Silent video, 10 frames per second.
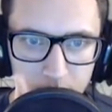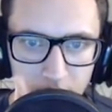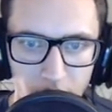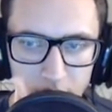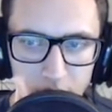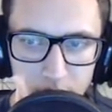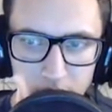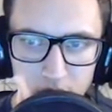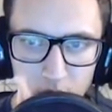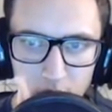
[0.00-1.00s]
Half of them,
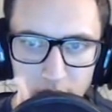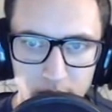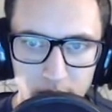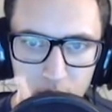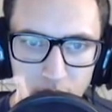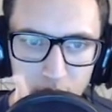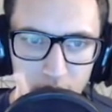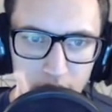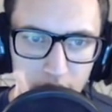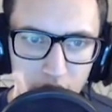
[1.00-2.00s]
like, don't even move or
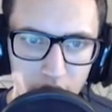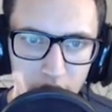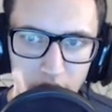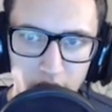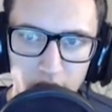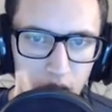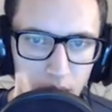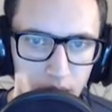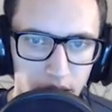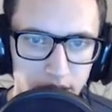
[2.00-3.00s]
anything. All right,
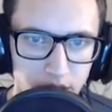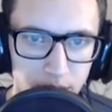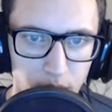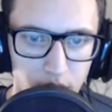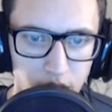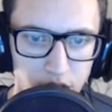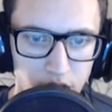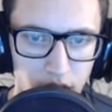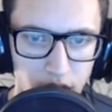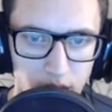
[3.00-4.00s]
well, that's super
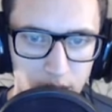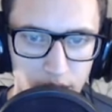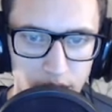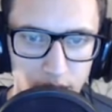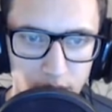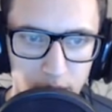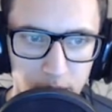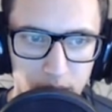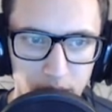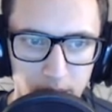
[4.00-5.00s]
glitchy. I don't really think we're going
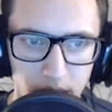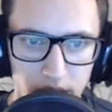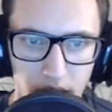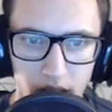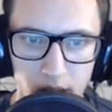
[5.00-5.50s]
to be able to make that